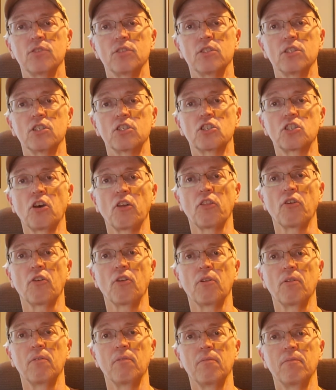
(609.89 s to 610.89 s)
the
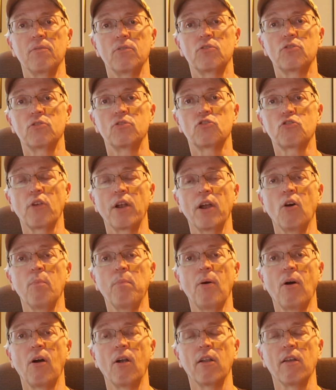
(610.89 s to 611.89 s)
southern trail
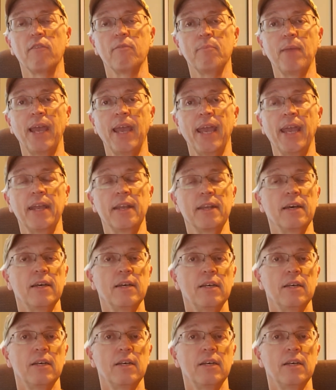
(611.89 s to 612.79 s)
part of Maine,